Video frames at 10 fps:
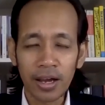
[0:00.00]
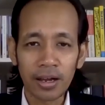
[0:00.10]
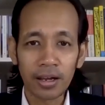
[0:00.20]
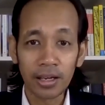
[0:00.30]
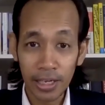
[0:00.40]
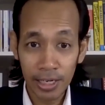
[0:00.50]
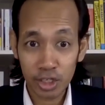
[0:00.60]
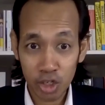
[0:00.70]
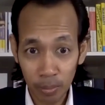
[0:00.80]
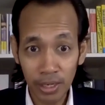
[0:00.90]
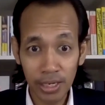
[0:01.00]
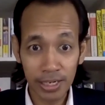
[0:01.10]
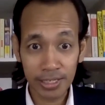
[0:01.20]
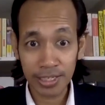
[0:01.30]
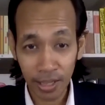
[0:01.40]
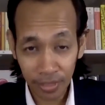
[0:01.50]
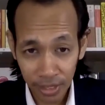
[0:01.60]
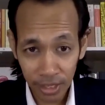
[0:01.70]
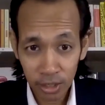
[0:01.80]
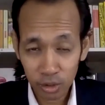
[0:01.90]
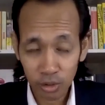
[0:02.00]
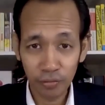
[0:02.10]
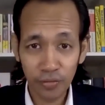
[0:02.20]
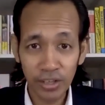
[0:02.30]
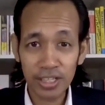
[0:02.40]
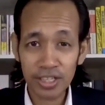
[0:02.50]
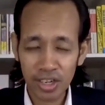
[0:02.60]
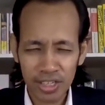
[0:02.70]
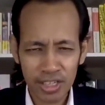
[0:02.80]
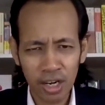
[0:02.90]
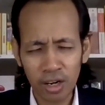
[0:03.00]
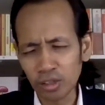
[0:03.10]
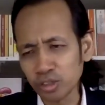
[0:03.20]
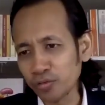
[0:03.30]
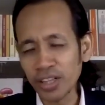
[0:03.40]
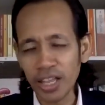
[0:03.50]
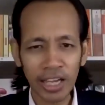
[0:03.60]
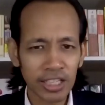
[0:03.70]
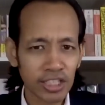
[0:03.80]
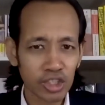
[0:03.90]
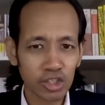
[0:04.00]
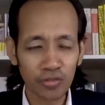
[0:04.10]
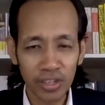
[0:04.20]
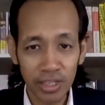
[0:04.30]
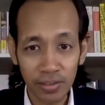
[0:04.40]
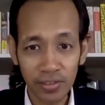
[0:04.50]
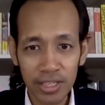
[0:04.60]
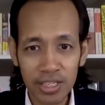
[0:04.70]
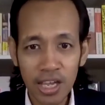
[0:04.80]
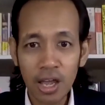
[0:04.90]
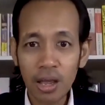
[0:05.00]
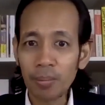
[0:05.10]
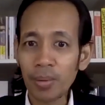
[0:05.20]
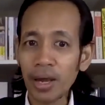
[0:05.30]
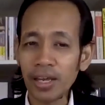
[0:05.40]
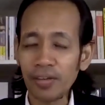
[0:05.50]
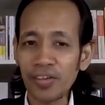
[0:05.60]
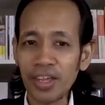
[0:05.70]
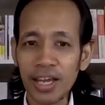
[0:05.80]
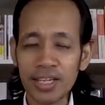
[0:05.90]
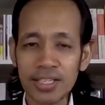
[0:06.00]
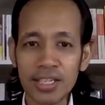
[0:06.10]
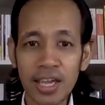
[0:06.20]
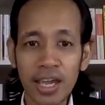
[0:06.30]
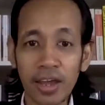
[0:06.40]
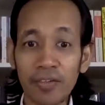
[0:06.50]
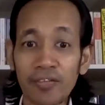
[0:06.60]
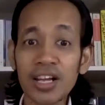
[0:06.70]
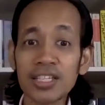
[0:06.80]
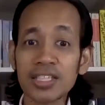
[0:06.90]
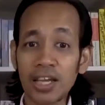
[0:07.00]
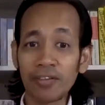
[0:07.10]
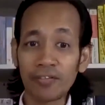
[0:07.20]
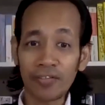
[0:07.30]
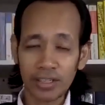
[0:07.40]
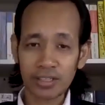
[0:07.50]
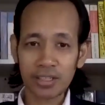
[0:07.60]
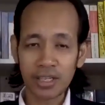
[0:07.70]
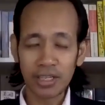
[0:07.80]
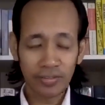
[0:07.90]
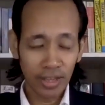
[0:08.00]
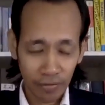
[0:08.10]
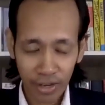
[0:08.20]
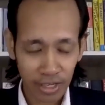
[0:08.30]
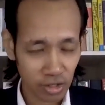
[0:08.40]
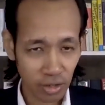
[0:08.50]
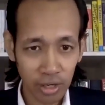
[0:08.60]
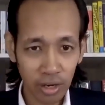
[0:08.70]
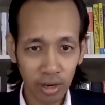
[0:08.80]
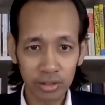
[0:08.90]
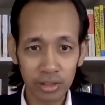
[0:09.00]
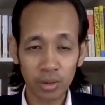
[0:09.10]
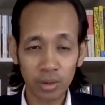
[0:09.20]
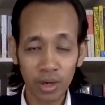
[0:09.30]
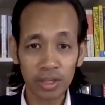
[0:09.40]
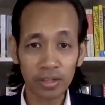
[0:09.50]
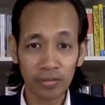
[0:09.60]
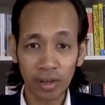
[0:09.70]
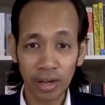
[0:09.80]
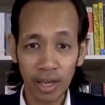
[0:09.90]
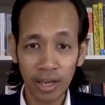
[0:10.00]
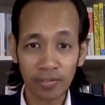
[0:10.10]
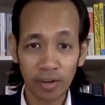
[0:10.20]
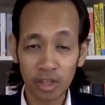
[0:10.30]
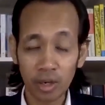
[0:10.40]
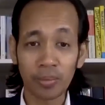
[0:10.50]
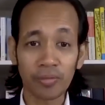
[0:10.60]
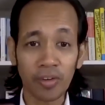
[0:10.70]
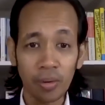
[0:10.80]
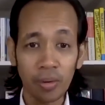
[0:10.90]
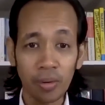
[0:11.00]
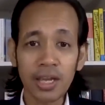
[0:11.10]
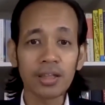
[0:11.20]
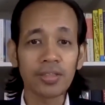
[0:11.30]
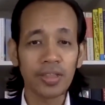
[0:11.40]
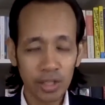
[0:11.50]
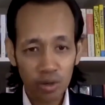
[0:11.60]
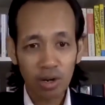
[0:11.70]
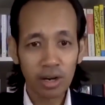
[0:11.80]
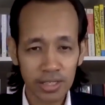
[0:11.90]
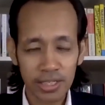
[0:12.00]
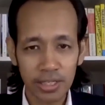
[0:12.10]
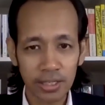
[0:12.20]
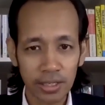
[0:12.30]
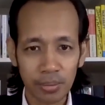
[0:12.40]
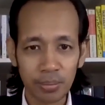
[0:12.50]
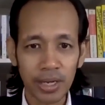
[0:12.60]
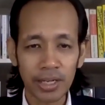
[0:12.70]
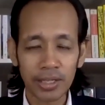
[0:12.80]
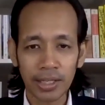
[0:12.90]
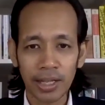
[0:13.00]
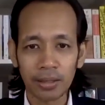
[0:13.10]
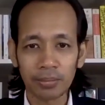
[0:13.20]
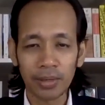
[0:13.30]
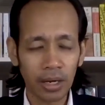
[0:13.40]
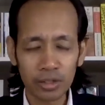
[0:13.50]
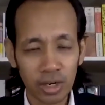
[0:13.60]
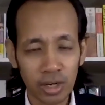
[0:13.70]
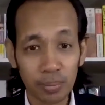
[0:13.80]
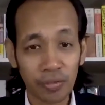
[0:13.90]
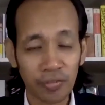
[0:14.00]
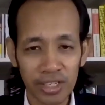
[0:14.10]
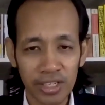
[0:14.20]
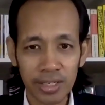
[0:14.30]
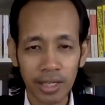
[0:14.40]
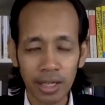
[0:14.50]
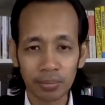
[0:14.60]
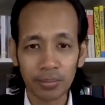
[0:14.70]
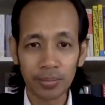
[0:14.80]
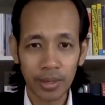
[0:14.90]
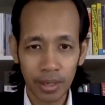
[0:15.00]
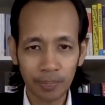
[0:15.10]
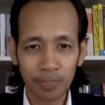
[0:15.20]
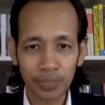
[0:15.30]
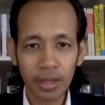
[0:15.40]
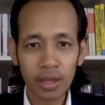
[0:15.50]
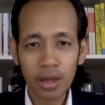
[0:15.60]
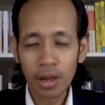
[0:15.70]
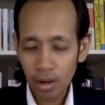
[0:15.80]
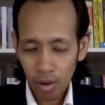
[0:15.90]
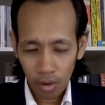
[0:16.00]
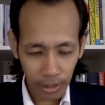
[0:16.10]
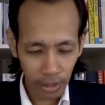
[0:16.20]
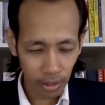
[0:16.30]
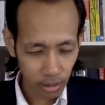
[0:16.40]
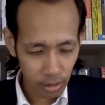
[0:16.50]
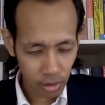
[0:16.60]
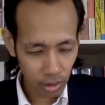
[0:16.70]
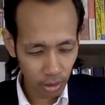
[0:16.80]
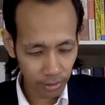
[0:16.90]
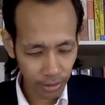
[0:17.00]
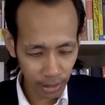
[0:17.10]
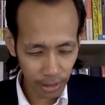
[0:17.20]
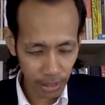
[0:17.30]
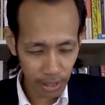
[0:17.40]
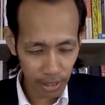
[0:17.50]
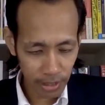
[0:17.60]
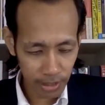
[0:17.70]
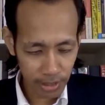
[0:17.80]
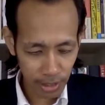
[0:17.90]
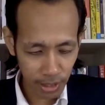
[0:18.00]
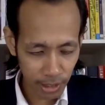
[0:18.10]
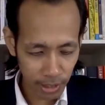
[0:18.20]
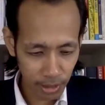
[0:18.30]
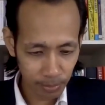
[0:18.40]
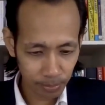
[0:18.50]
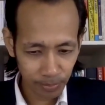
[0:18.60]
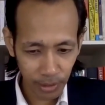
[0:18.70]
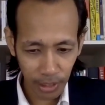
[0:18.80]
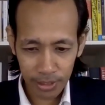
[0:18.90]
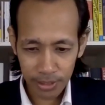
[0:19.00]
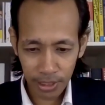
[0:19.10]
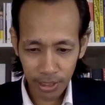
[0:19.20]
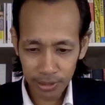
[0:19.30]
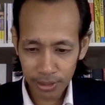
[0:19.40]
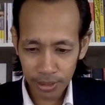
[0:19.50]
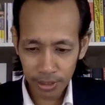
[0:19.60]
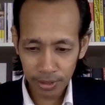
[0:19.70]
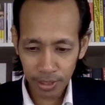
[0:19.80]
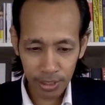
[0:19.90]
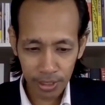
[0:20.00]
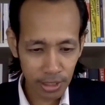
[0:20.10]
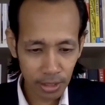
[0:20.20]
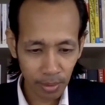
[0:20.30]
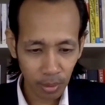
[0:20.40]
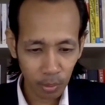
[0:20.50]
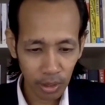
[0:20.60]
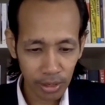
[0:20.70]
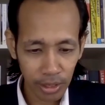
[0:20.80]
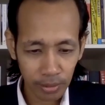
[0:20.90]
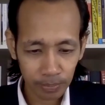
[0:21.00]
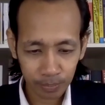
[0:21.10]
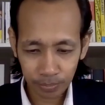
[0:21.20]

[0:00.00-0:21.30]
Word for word: Uh, it is normal, it is healthy to feel stressed out, to feel anxious, to feel nervous. But if it has adverse effects, effects sorry, on the quality of your life, on your performance, then you got to seek medical help. Uh, sorry, professional help. Yeah. Okay, so that is um, anxiety, that is about worry.